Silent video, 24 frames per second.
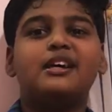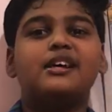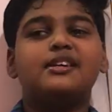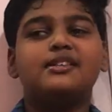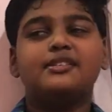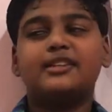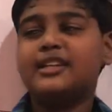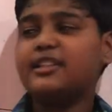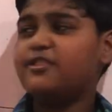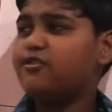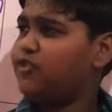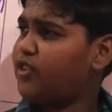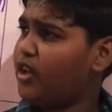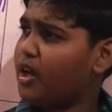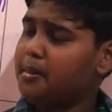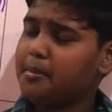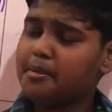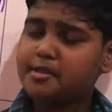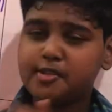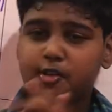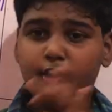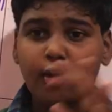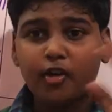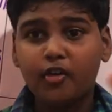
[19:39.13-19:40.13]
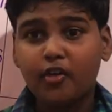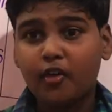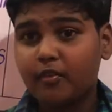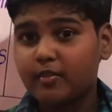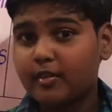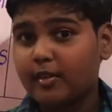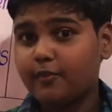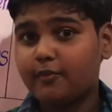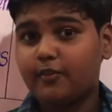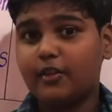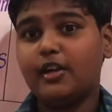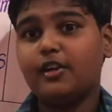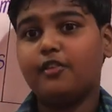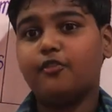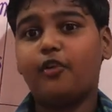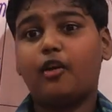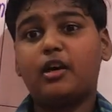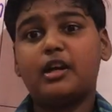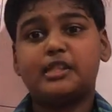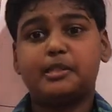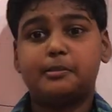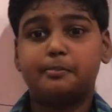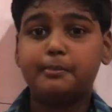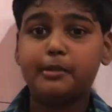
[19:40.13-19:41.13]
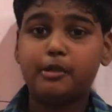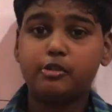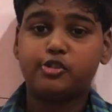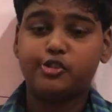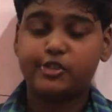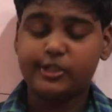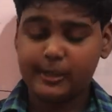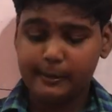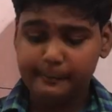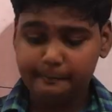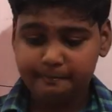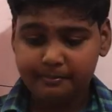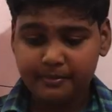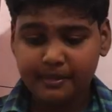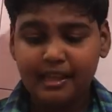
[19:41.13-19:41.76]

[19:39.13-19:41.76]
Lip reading: So it's famous all over the world for its beauty.